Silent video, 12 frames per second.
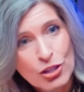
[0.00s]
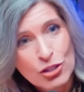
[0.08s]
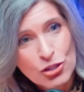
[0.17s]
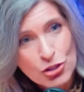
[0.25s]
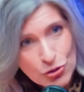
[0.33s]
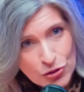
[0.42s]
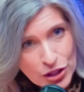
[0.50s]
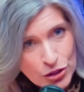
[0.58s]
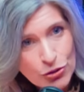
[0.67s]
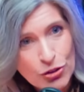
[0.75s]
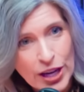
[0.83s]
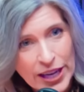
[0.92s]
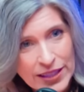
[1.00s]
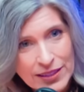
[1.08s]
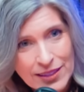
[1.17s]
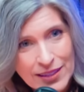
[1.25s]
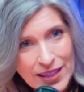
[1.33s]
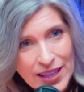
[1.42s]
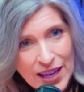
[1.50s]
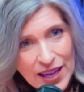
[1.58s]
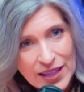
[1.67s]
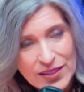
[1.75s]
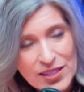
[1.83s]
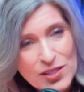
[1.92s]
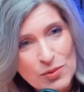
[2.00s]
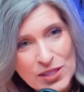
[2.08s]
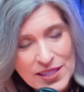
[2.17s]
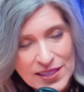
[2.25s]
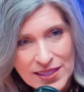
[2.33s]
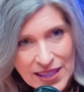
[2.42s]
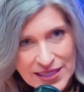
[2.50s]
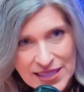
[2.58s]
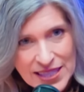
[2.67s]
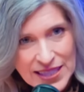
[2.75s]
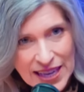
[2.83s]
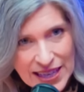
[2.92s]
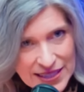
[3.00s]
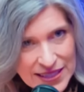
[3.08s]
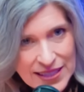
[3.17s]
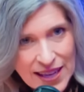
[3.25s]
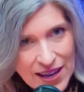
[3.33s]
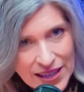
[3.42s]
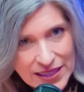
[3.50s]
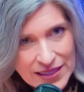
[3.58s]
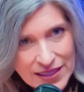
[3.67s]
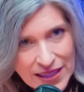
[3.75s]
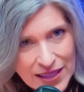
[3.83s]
to the Ukraine. And this was in 1989,